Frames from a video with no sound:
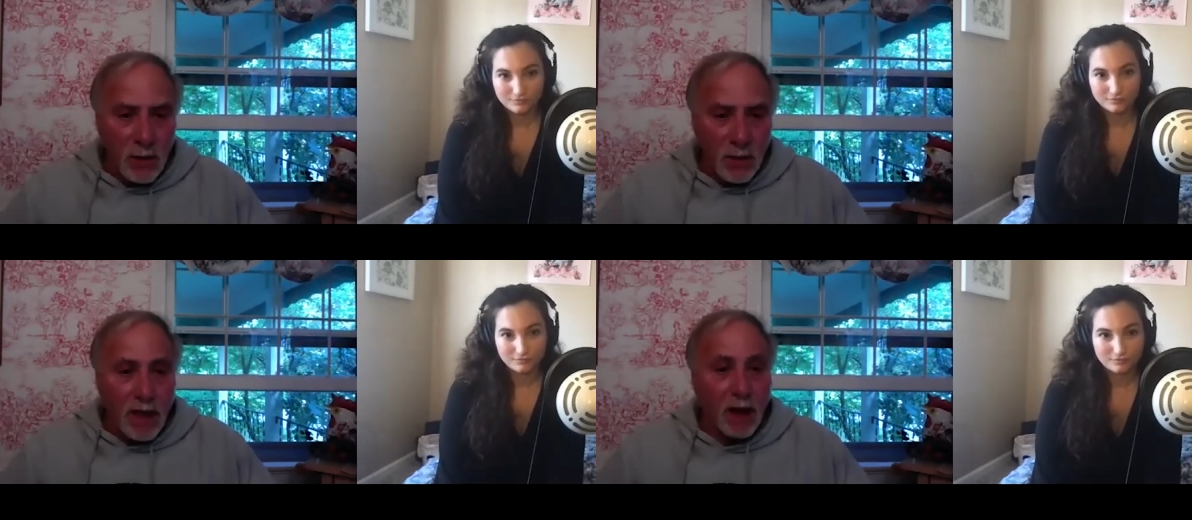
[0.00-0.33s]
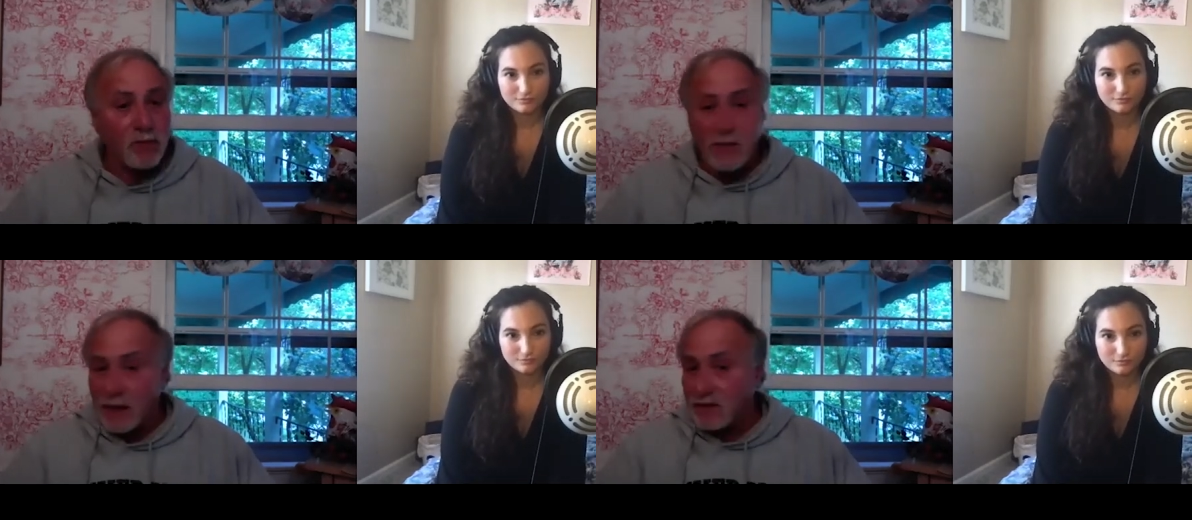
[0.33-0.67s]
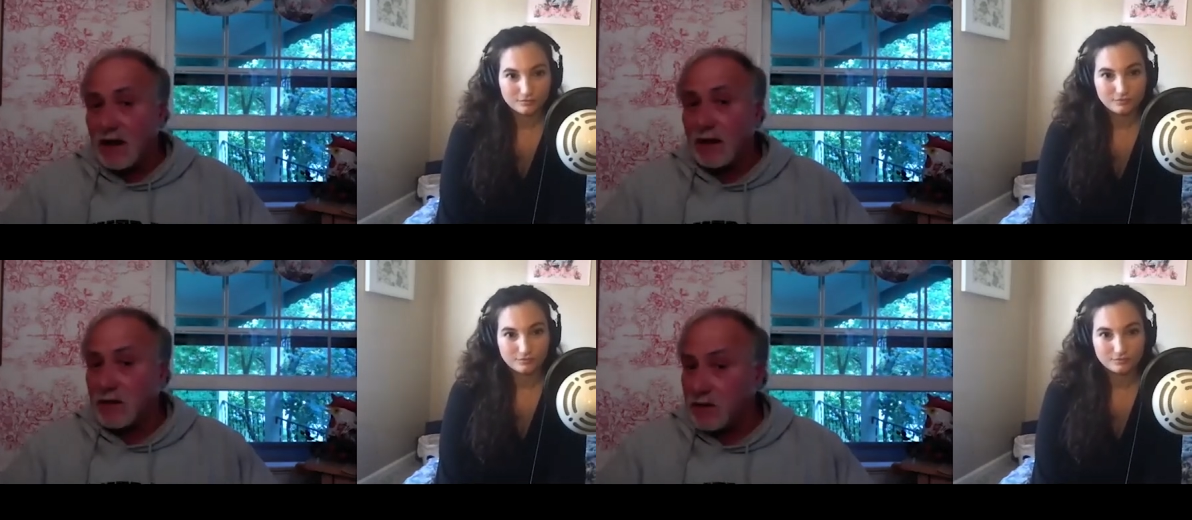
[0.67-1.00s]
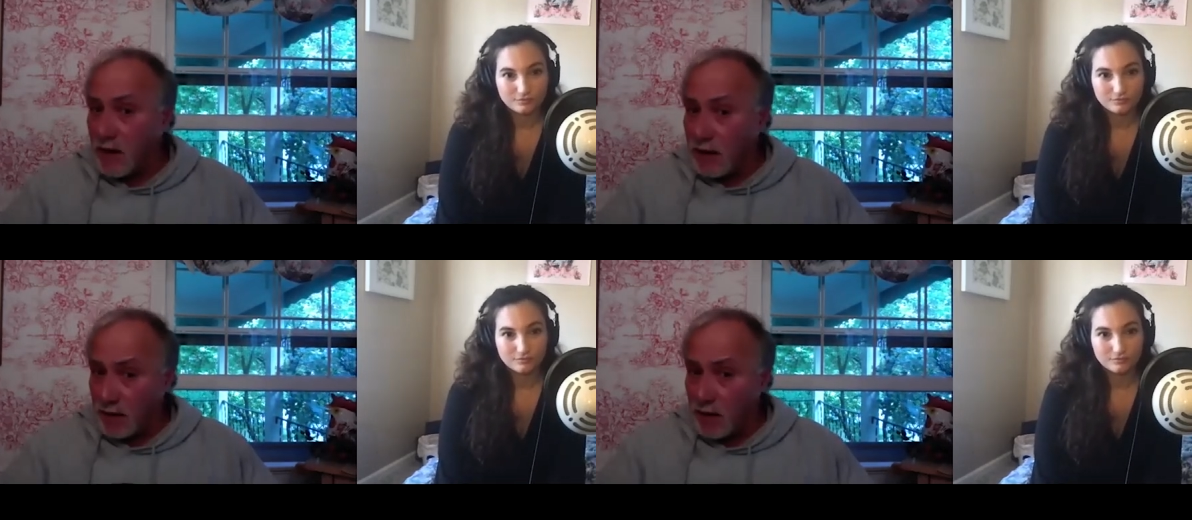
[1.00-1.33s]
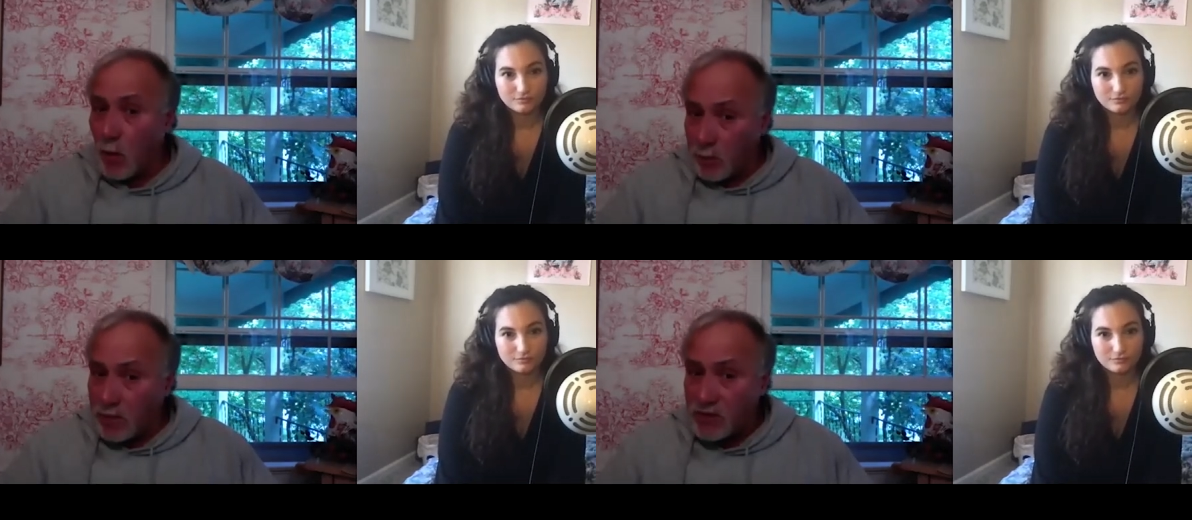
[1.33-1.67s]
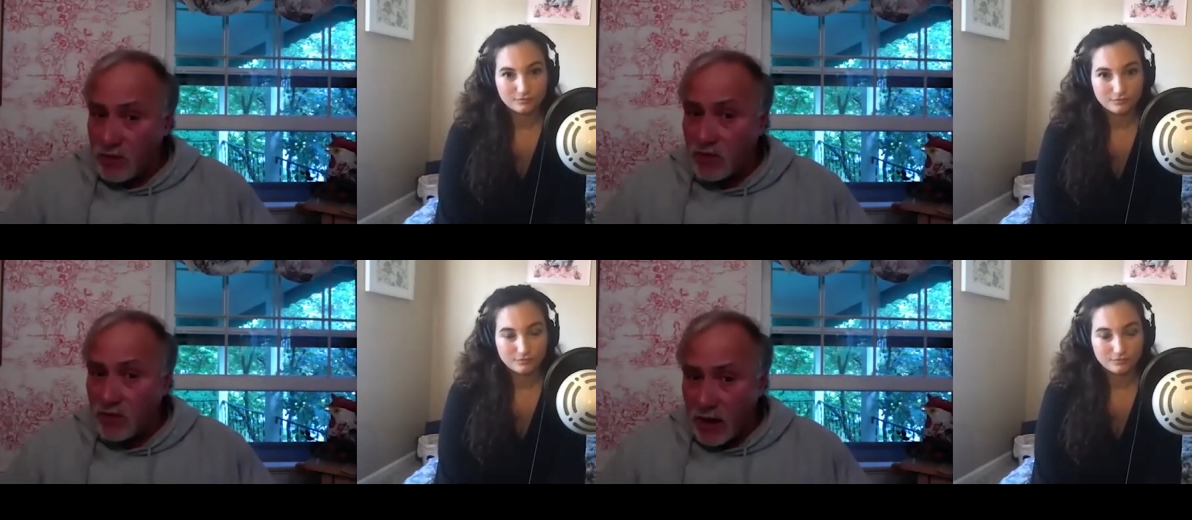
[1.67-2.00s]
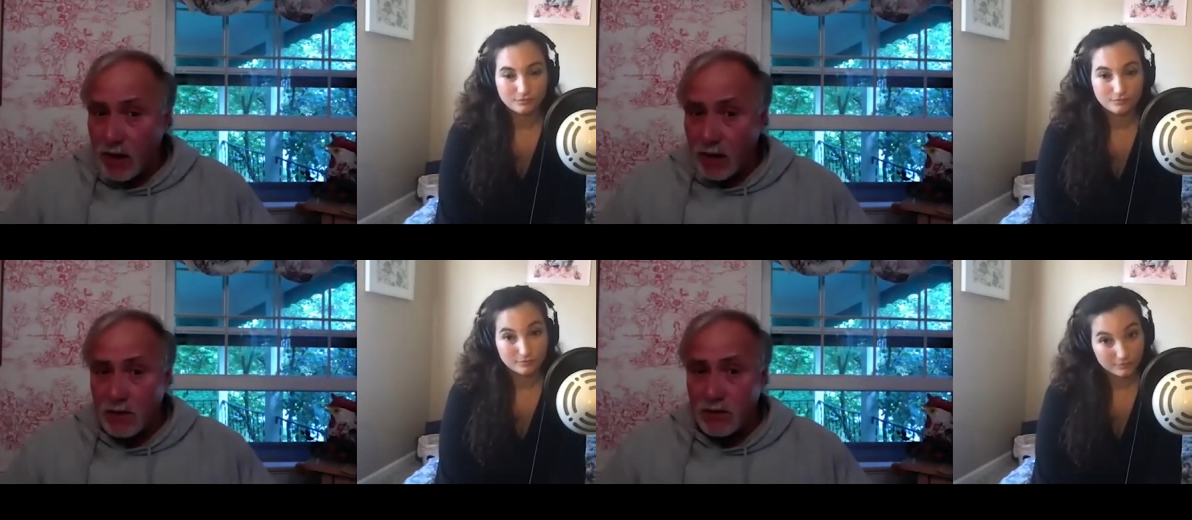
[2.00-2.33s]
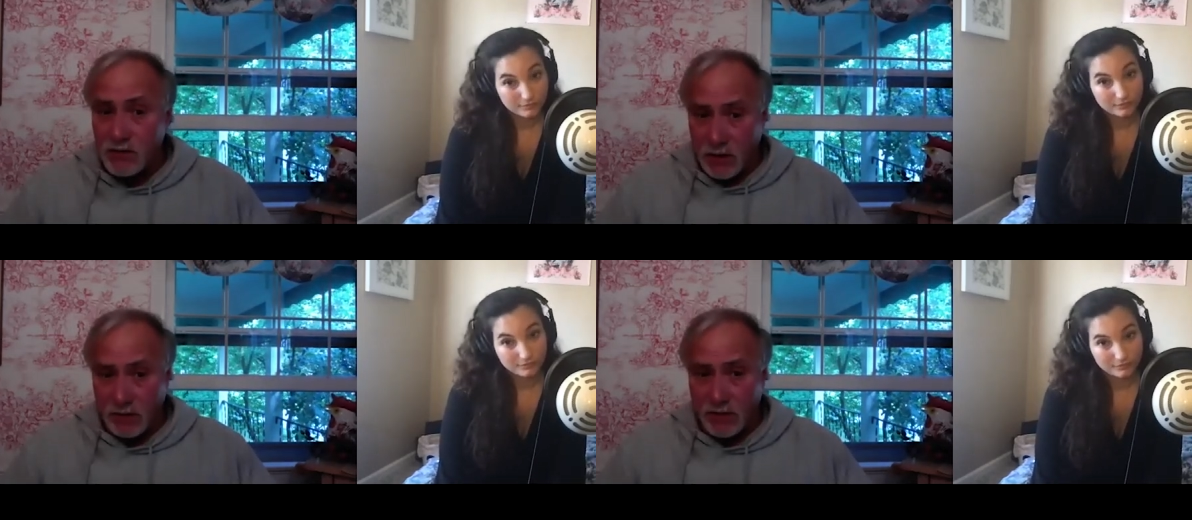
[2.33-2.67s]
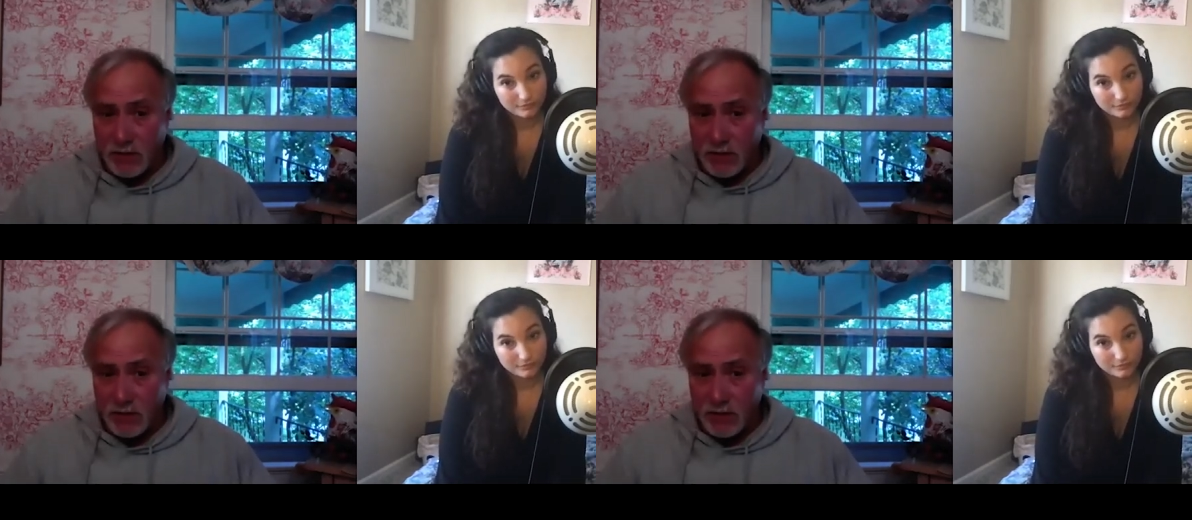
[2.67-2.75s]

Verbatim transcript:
Speaker 1: Now, that's not to say that hope isn't there in Stephen